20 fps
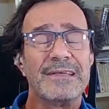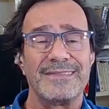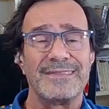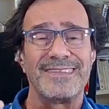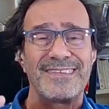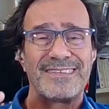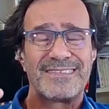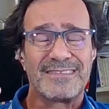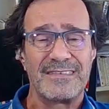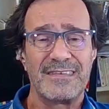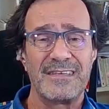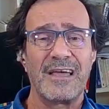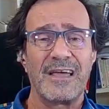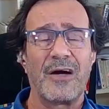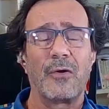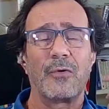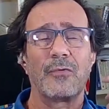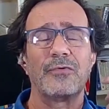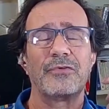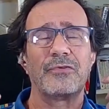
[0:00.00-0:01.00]
they see
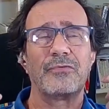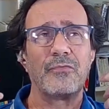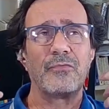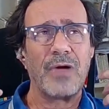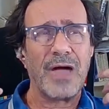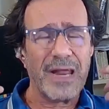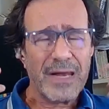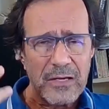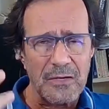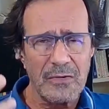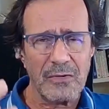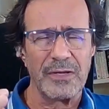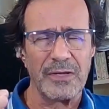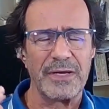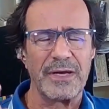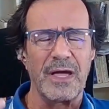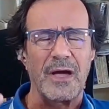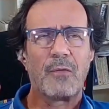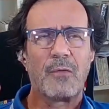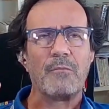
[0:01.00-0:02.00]
how radical
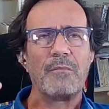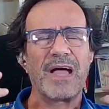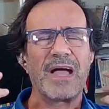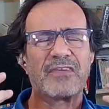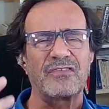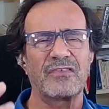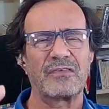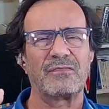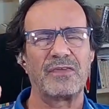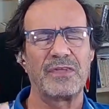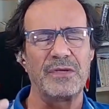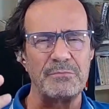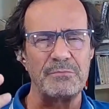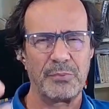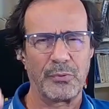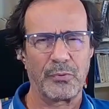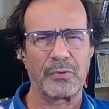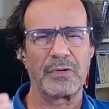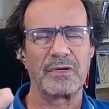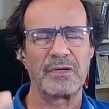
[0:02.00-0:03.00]
and how massively
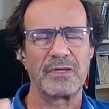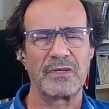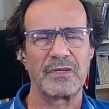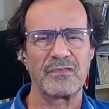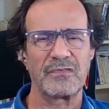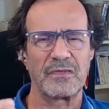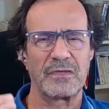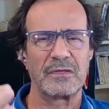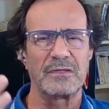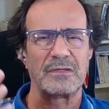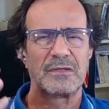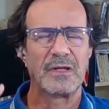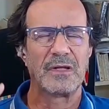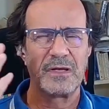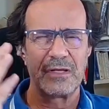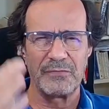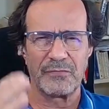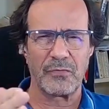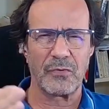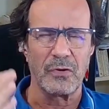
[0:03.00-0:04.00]
important it is to
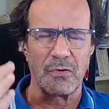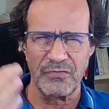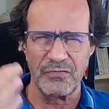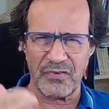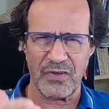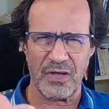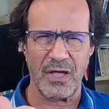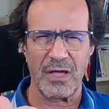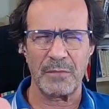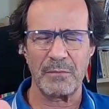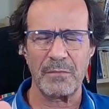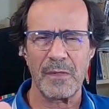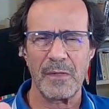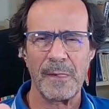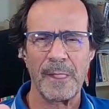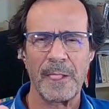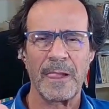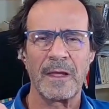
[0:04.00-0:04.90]
deliver on time,